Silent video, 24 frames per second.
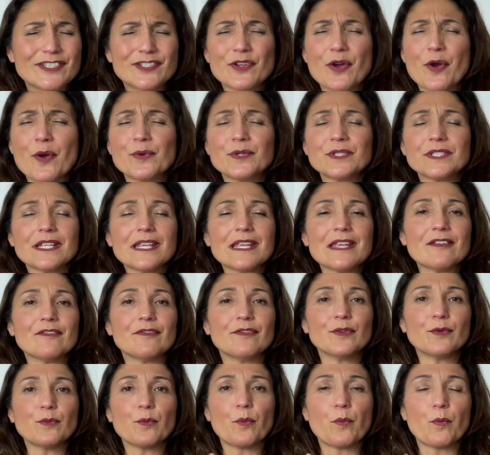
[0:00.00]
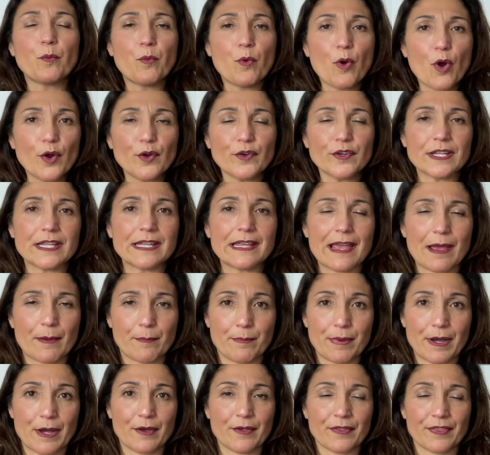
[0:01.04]
Don't even worry
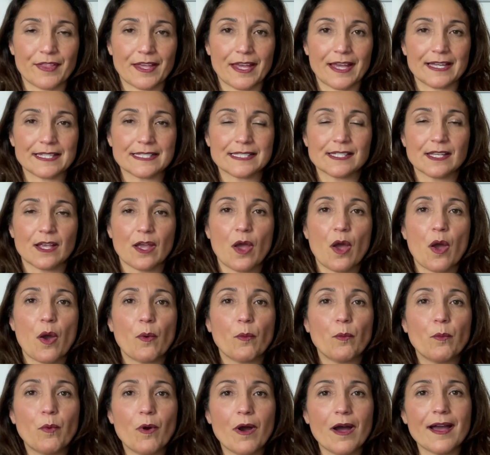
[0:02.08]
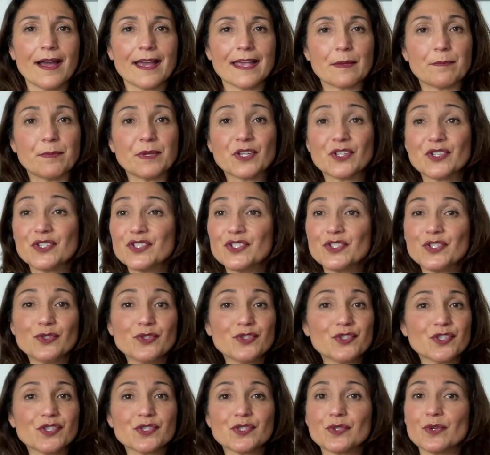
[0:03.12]
about that. Why? Because
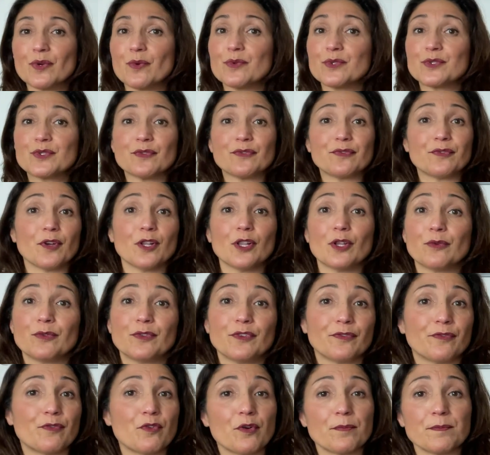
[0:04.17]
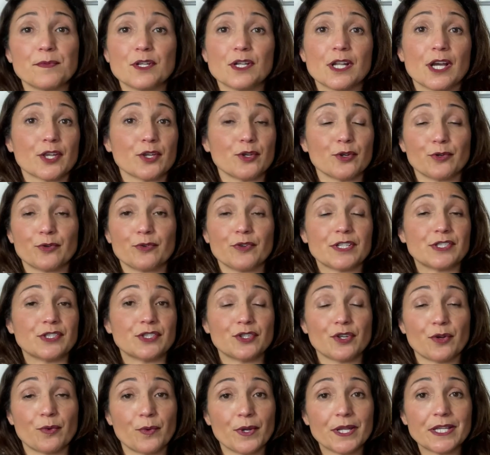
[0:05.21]
you're just going to follow the formula you
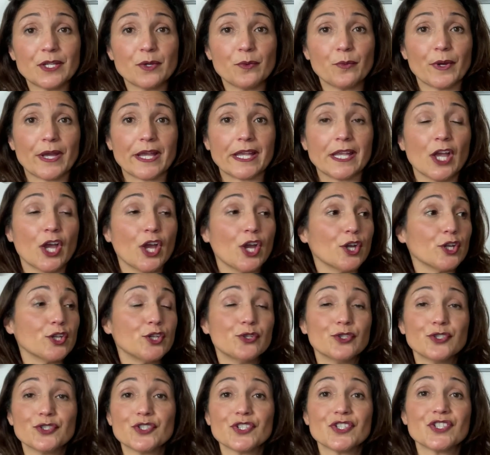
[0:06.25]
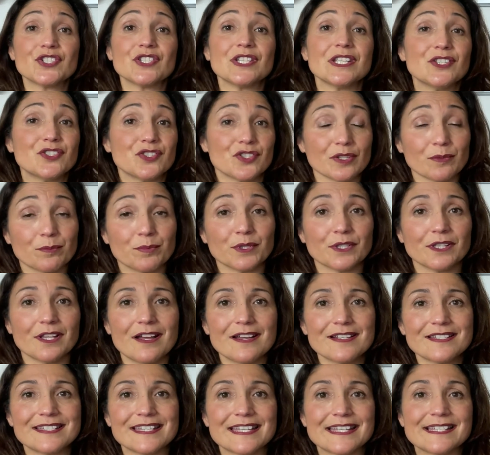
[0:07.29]
already know anyway. You're just teaching
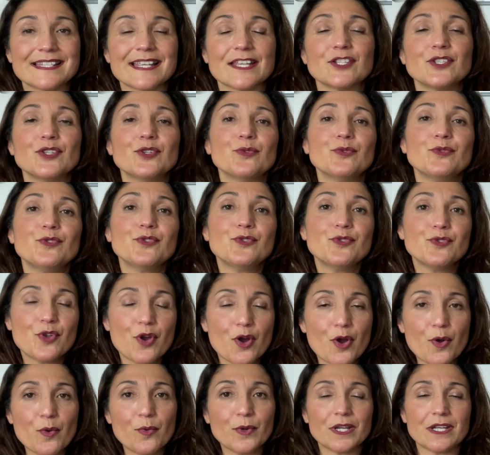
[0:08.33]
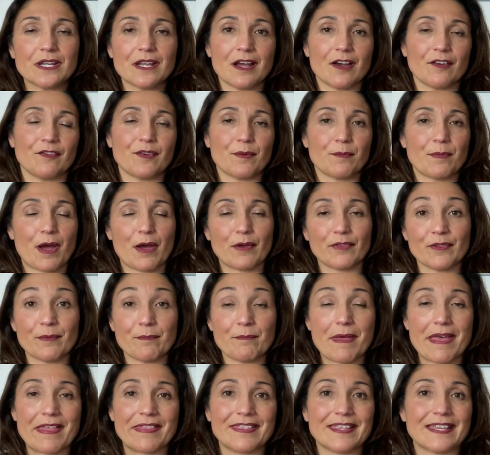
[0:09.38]
Pilates and you know enough about the
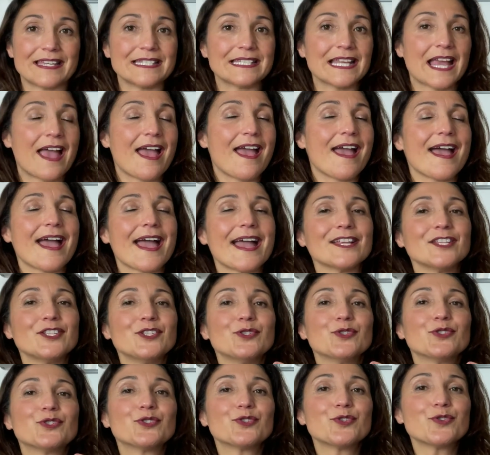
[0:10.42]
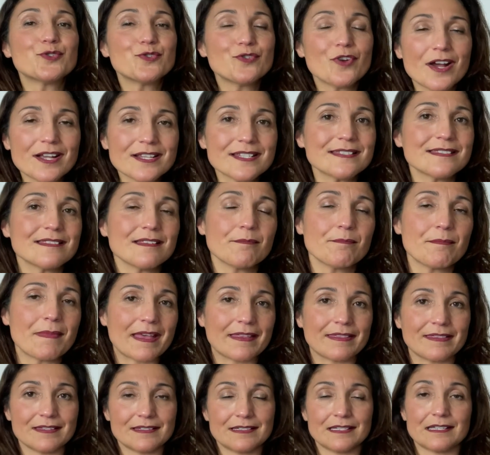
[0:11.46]
method and you trust the
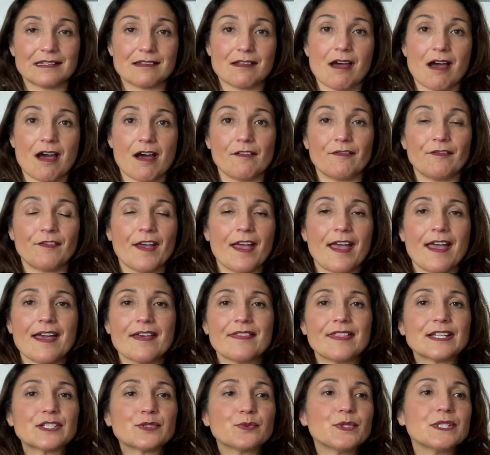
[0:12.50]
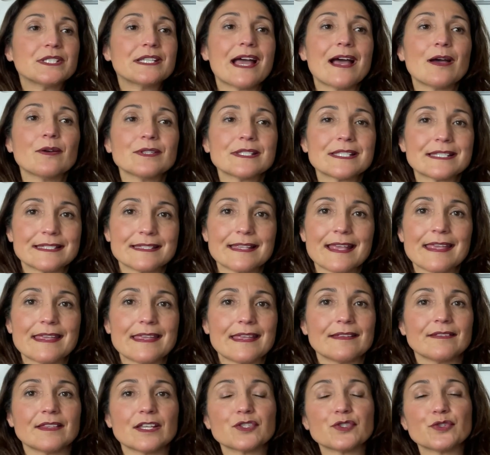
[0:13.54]
method enough that without
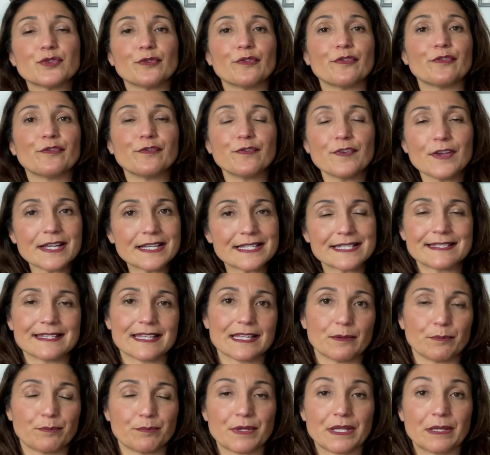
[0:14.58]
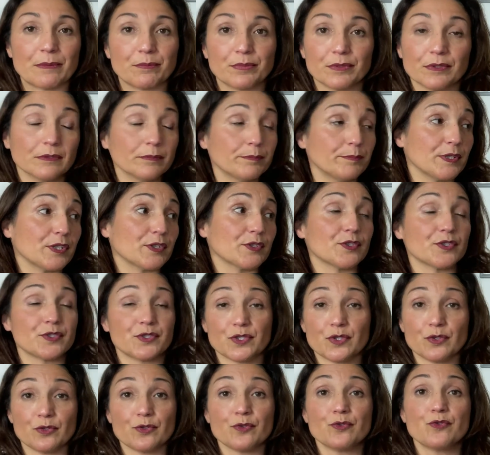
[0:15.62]
saying that you're fixing people
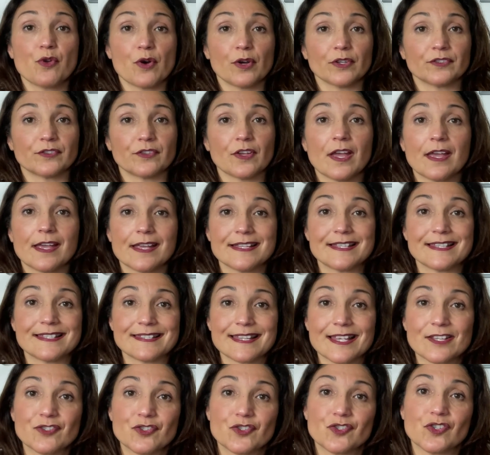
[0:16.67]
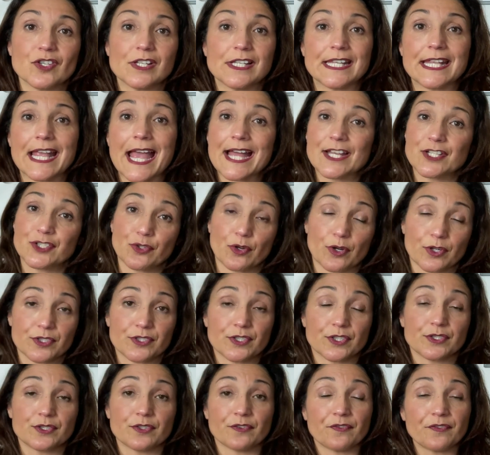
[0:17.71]
because you're not essentially a
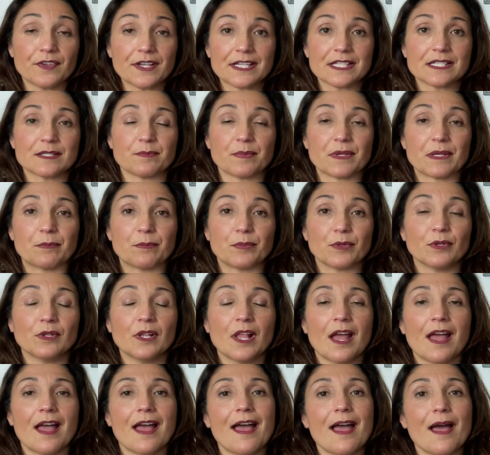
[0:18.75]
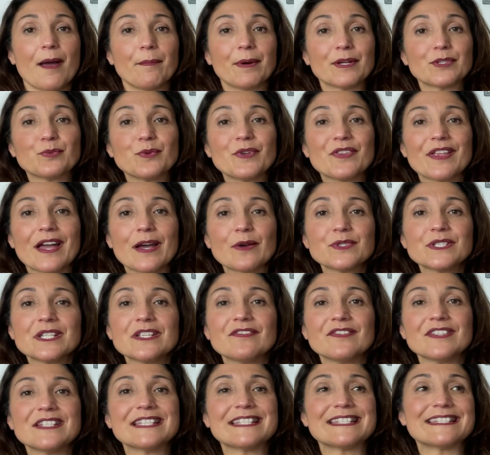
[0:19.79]
doctor to fix people, but without
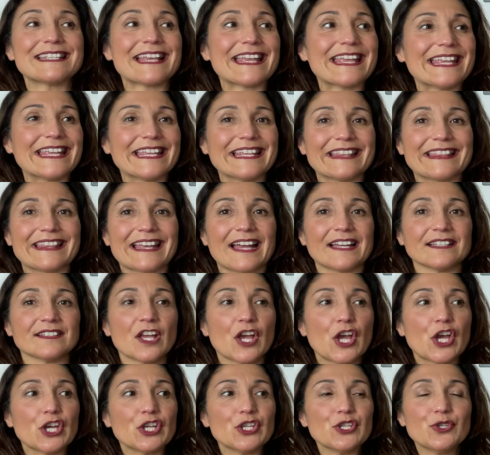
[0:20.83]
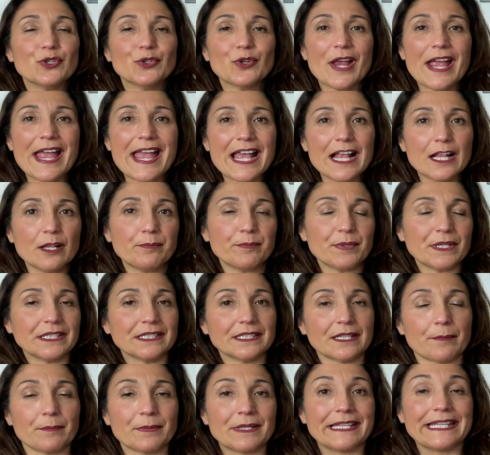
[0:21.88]
even saying that, you're
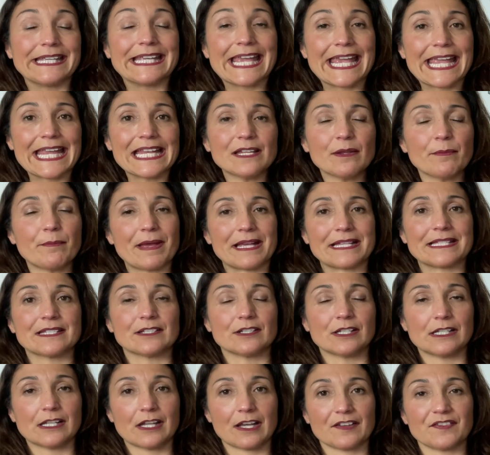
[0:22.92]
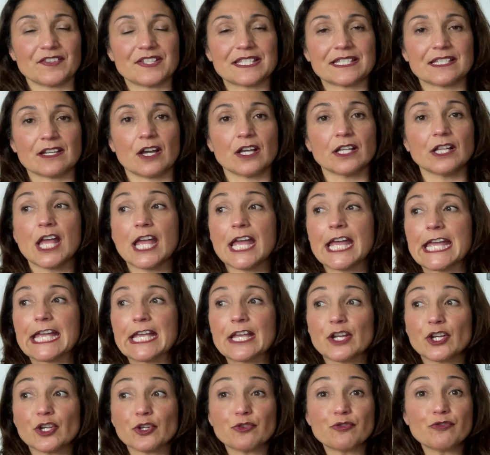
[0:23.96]
helping them gain a better lifestyle
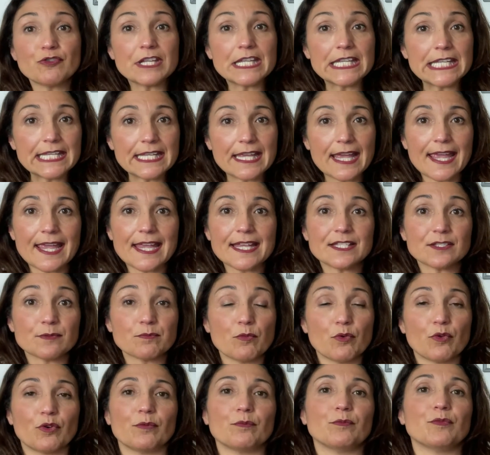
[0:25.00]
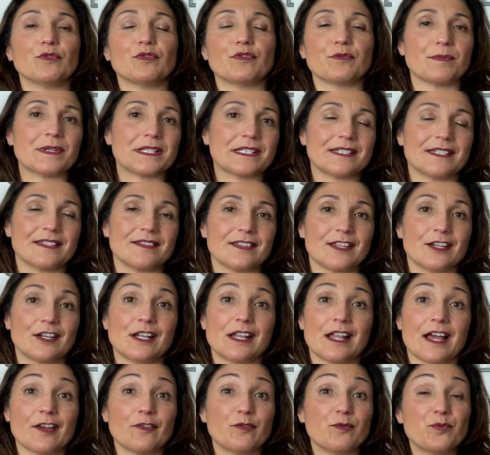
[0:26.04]
create more movement in
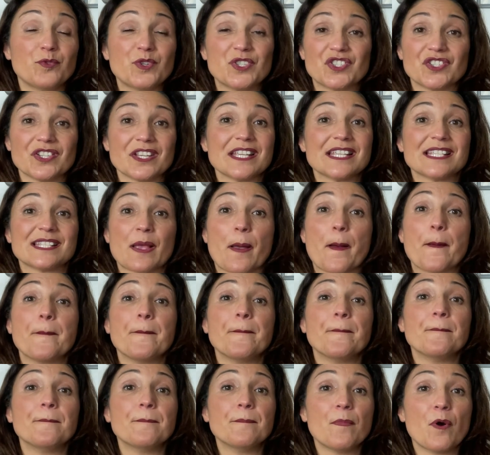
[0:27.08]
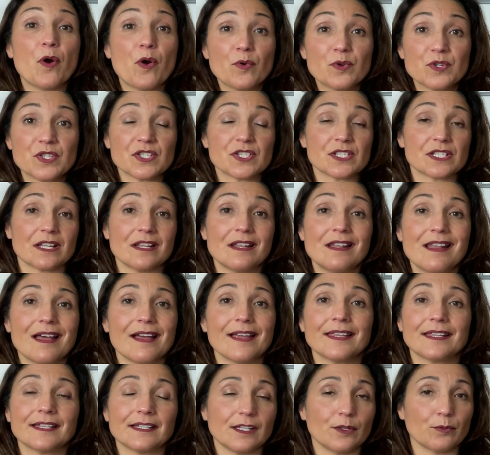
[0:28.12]
their life, which is most
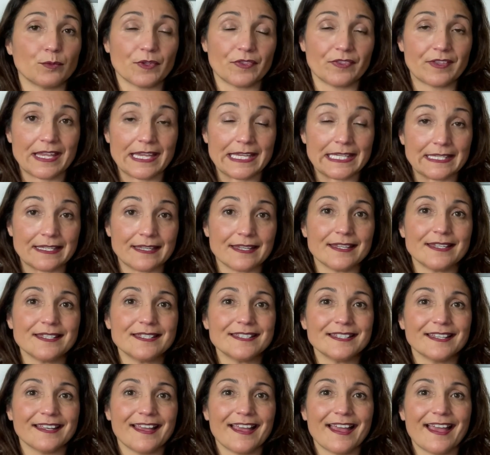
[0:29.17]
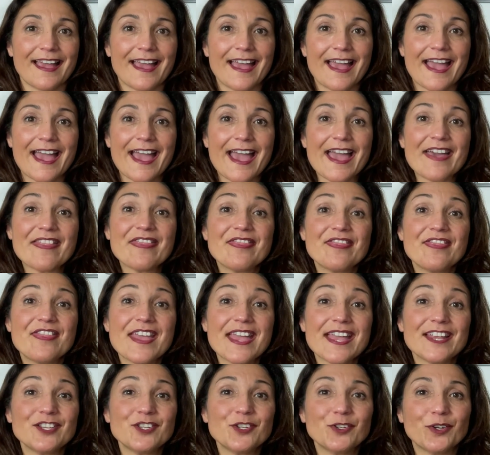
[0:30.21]
likely what they need, and
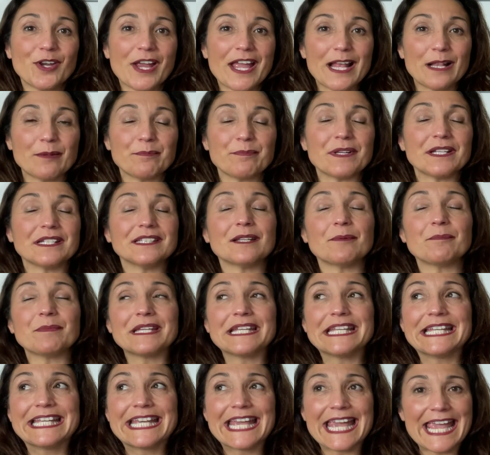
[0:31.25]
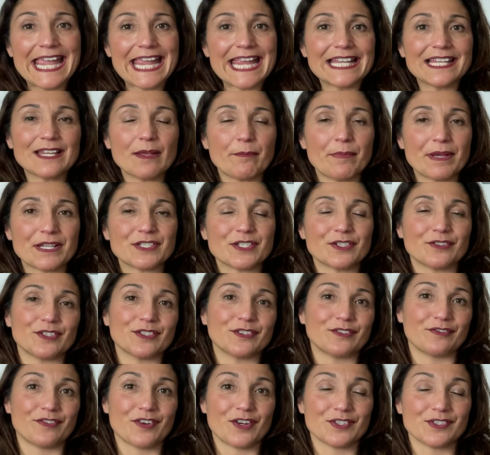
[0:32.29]
then you're helping them gain a better
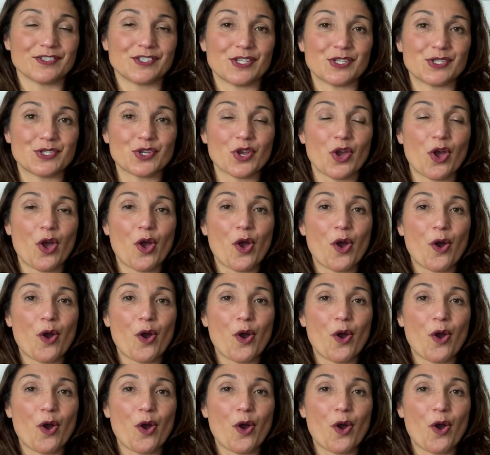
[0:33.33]
advantage